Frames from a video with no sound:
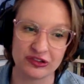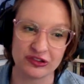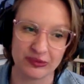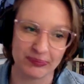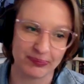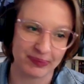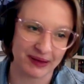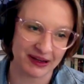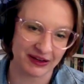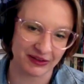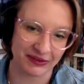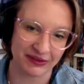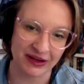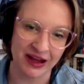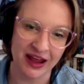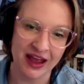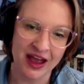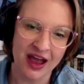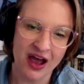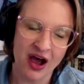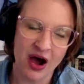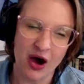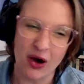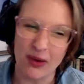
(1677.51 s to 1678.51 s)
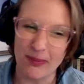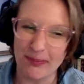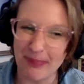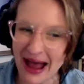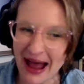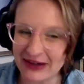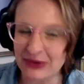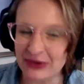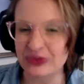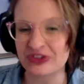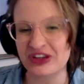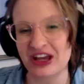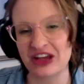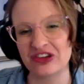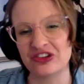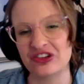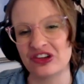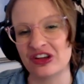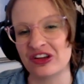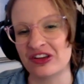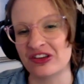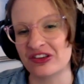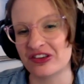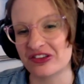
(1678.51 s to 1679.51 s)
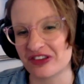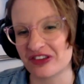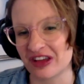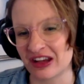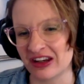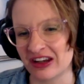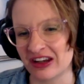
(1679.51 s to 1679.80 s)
been on panel sessions, and